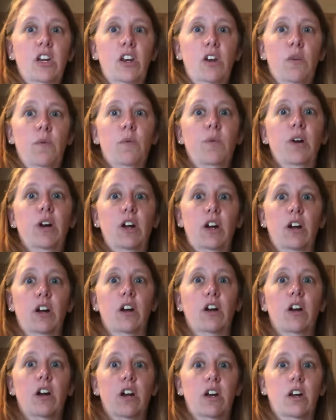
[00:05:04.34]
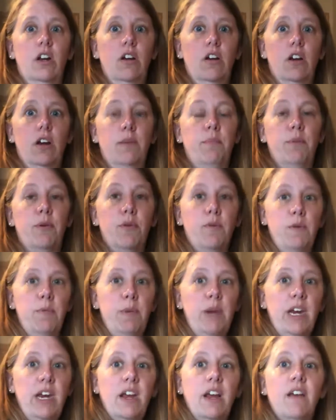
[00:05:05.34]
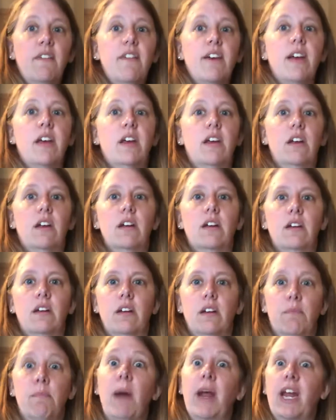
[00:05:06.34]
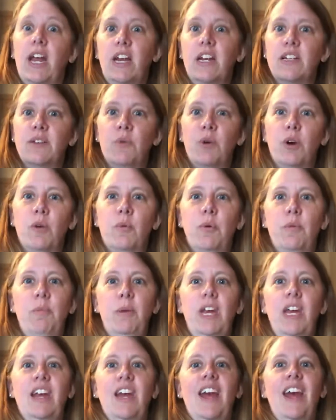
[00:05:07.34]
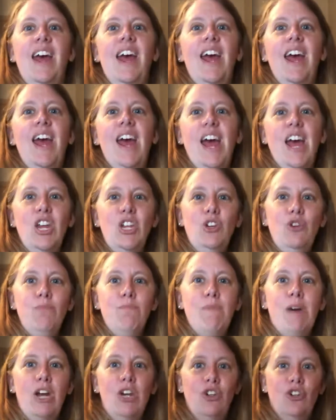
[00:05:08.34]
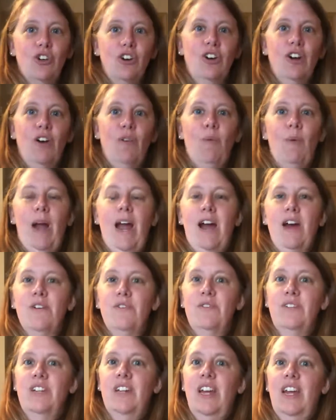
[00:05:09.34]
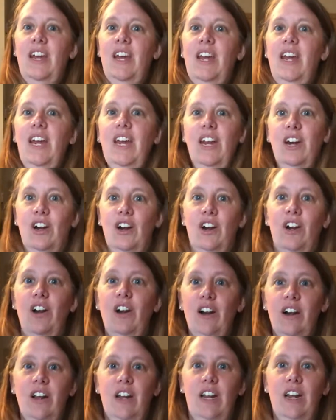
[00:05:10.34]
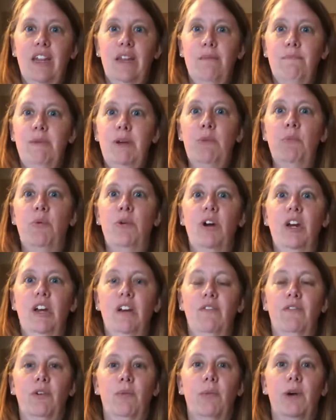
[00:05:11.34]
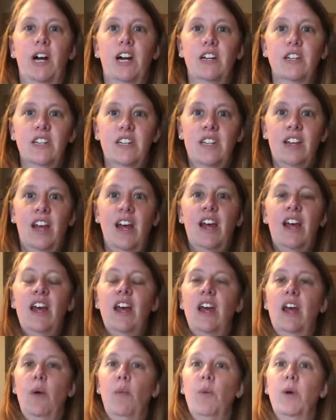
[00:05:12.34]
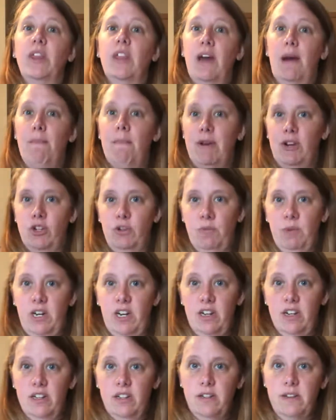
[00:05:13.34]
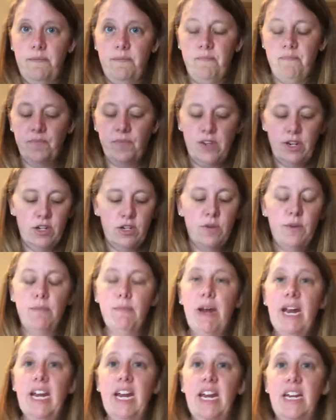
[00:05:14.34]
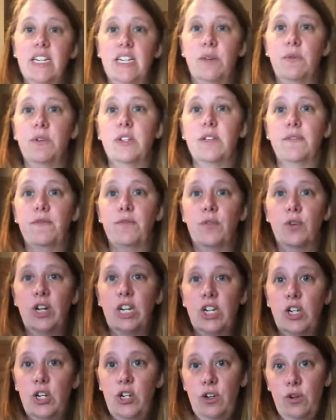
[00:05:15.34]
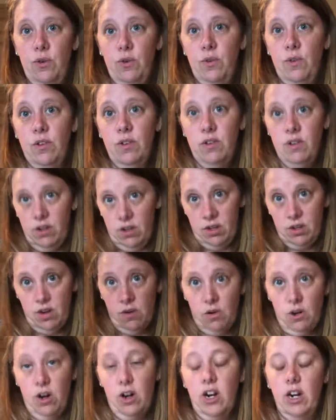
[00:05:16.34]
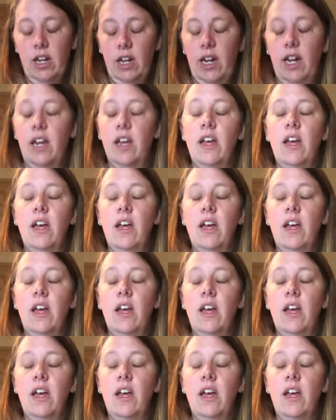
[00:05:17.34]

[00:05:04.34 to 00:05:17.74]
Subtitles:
know, where your nipple would be, in my case, where it would be, and you measure around here, like at the midpoint of your breast, and what that measurement is. So in my case, it was a 42, so currently.